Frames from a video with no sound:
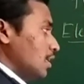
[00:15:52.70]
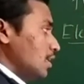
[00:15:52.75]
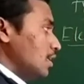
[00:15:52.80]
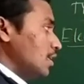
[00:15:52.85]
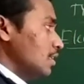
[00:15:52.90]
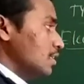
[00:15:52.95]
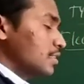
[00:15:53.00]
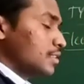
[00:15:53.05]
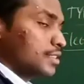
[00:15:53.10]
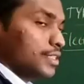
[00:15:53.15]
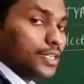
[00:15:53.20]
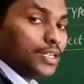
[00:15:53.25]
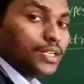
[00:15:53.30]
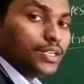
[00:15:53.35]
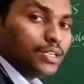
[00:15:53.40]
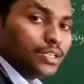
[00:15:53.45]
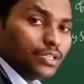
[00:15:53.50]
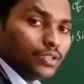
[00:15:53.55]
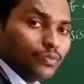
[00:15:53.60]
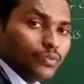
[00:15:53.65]
a
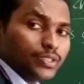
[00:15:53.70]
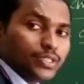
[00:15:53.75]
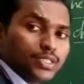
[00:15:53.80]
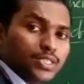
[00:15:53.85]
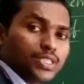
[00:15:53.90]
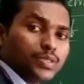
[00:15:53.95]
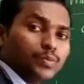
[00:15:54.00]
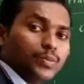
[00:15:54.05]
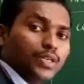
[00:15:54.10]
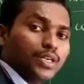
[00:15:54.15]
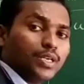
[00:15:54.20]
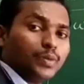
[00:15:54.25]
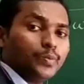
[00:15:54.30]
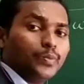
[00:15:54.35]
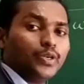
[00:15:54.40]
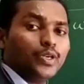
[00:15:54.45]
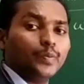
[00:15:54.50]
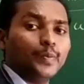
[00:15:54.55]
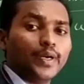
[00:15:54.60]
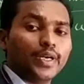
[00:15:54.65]
cell which is made up
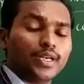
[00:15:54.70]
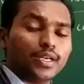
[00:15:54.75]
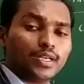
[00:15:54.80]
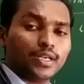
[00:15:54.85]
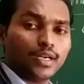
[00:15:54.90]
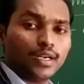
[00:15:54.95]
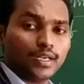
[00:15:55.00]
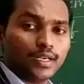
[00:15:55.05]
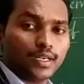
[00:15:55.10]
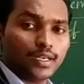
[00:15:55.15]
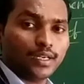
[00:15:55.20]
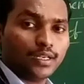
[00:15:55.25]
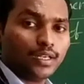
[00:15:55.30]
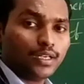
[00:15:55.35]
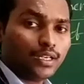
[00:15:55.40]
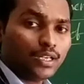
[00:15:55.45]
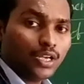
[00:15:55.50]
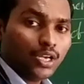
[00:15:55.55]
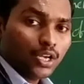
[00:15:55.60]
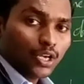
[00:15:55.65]
of metal
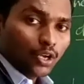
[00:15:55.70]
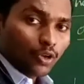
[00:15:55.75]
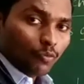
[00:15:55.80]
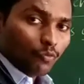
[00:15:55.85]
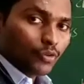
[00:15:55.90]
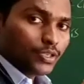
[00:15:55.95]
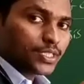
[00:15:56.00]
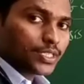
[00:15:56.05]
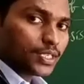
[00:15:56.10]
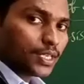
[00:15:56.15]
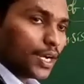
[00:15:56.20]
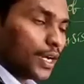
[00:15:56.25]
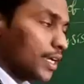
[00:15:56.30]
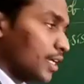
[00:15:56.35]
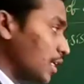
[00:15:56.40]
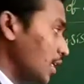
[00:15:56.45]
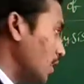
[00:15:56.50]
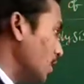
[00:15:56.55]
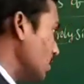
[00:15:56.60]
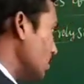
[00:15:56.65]
container which
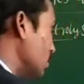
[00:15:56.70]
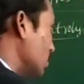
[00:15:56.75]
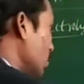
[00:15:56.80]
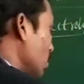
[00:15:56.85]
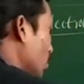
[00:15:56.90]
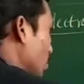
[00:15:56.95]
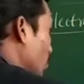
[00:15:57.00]
contains